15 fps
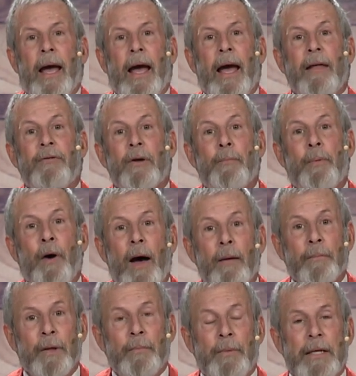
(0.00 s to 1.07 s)
And the
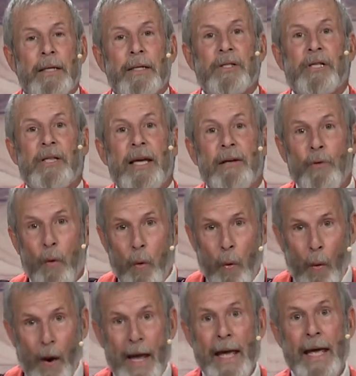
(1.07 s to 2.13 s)
problem is that
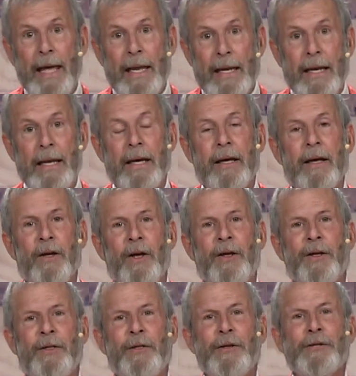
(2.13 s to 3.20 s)
when
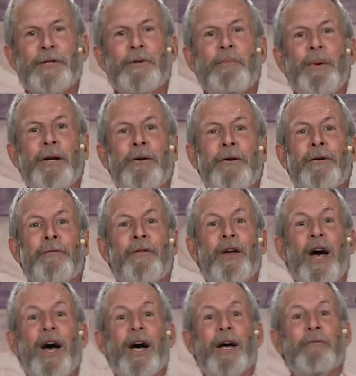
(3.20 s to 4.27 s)
the Spirit of
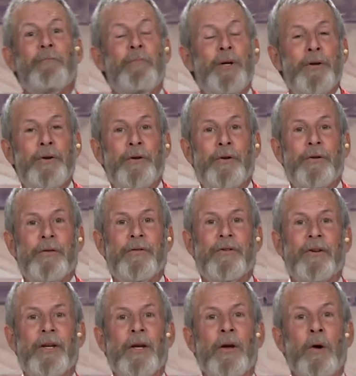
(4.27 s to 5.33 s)
God
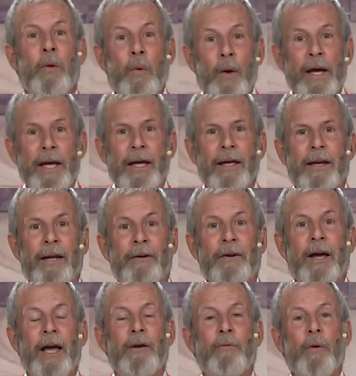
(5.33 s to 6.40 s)
moves, when,
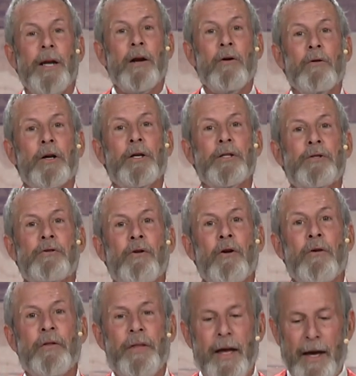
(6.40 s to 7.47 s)
and we don't
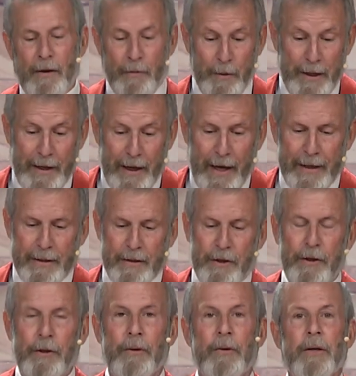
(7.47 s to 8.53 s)
control that, we'd like
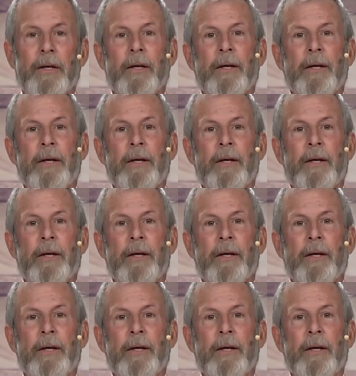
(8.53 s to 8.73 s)
to.